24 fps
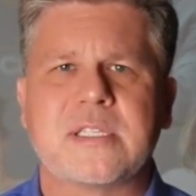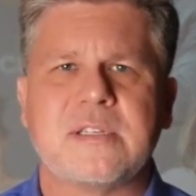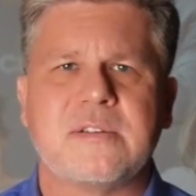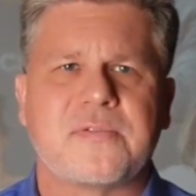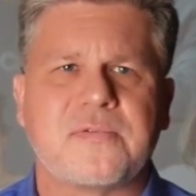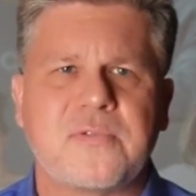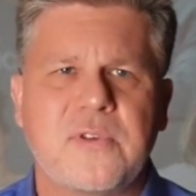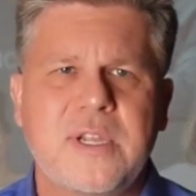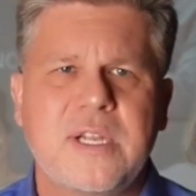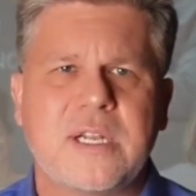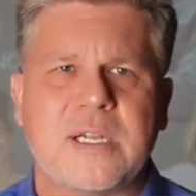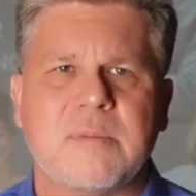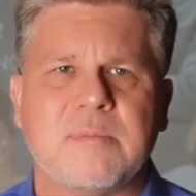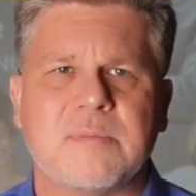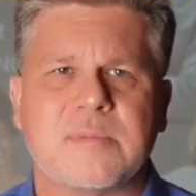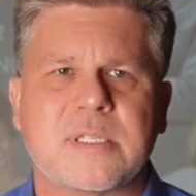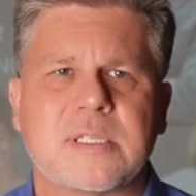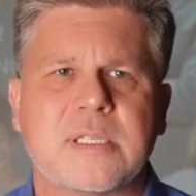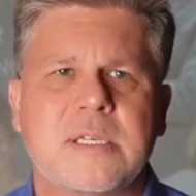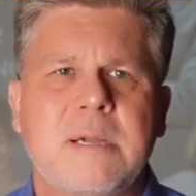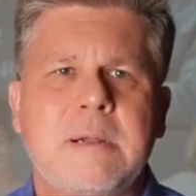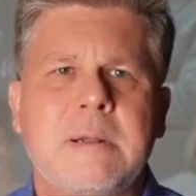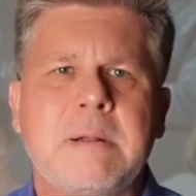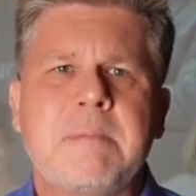and
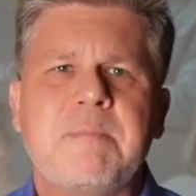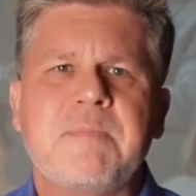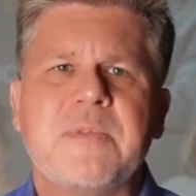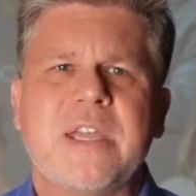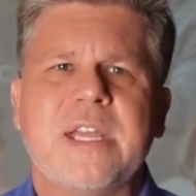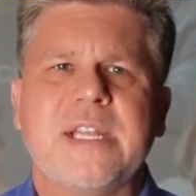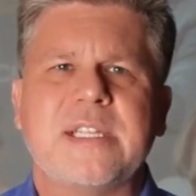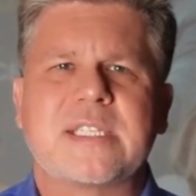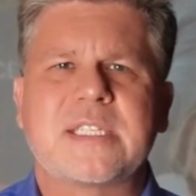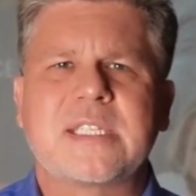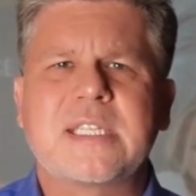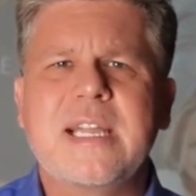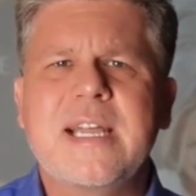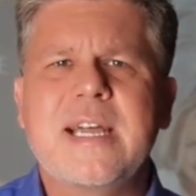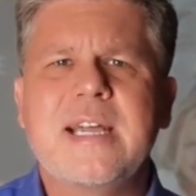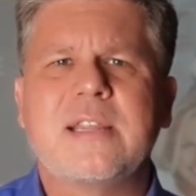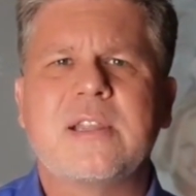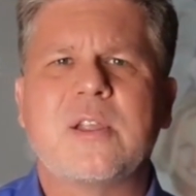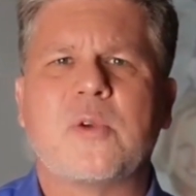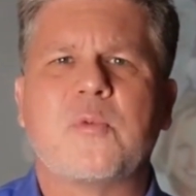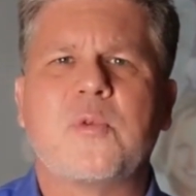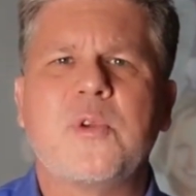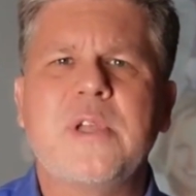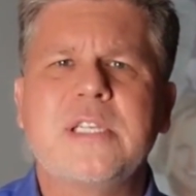freedoms. Instead,
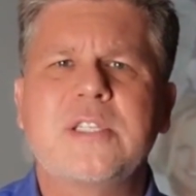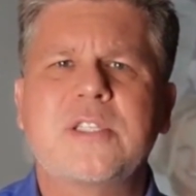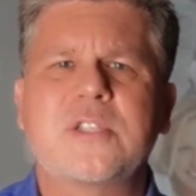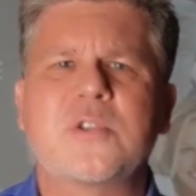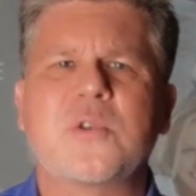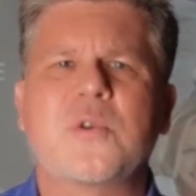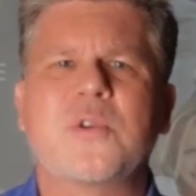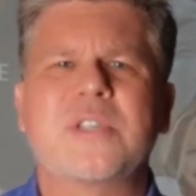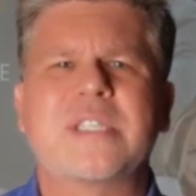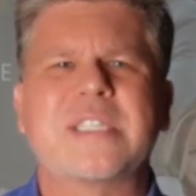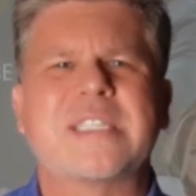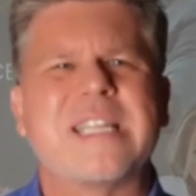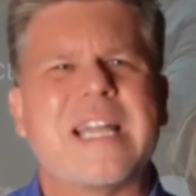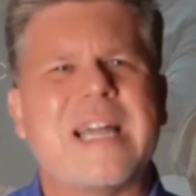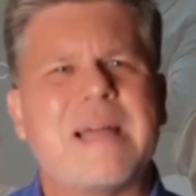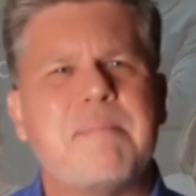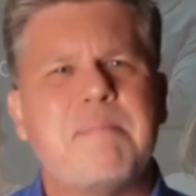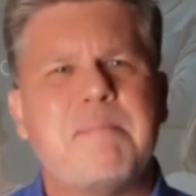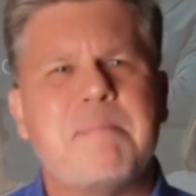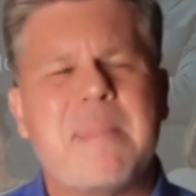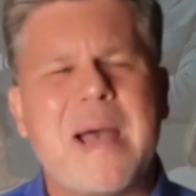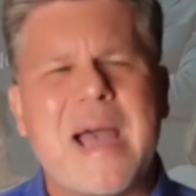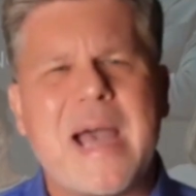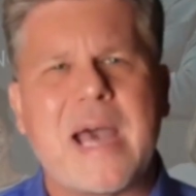the resource that
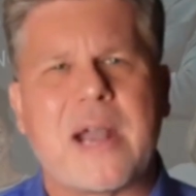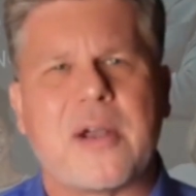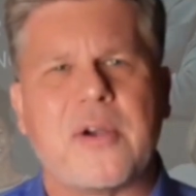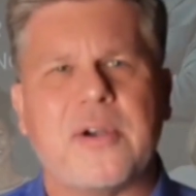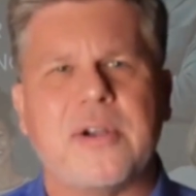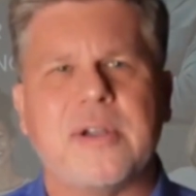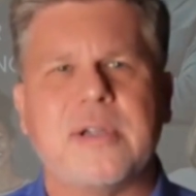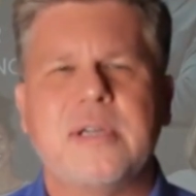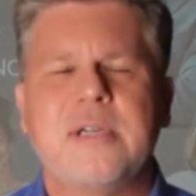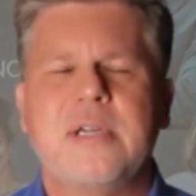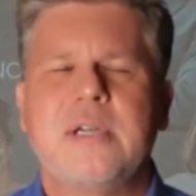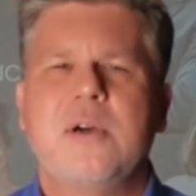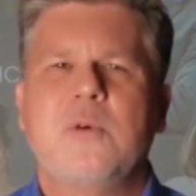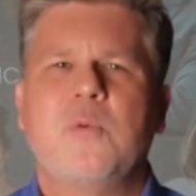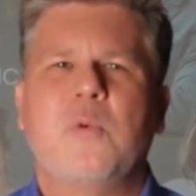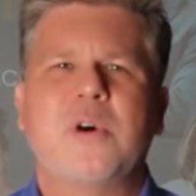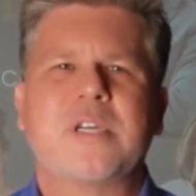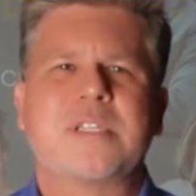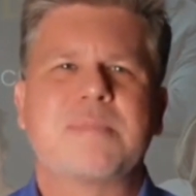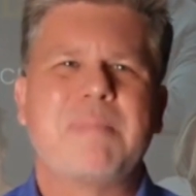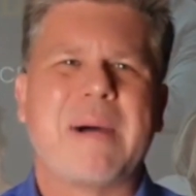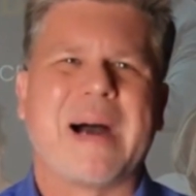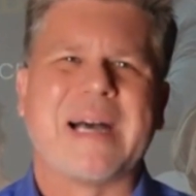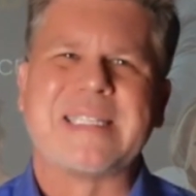mattered
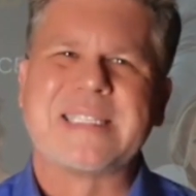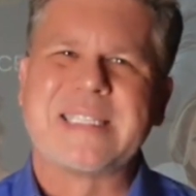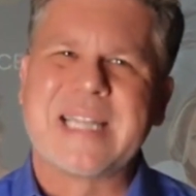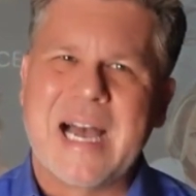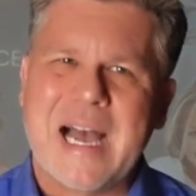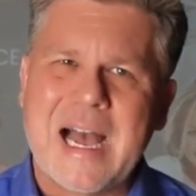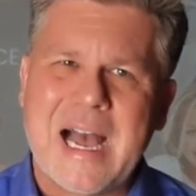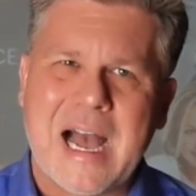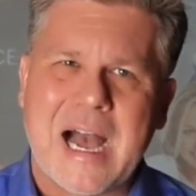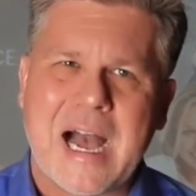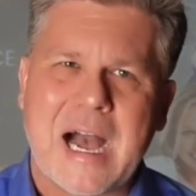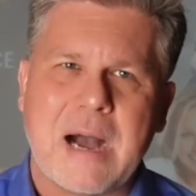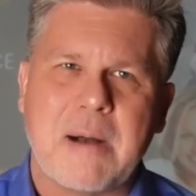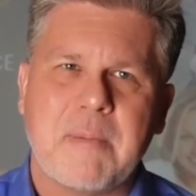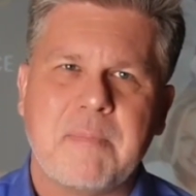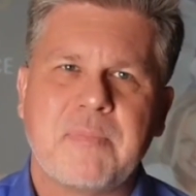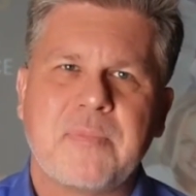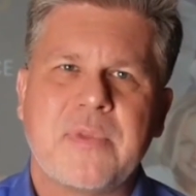was my time.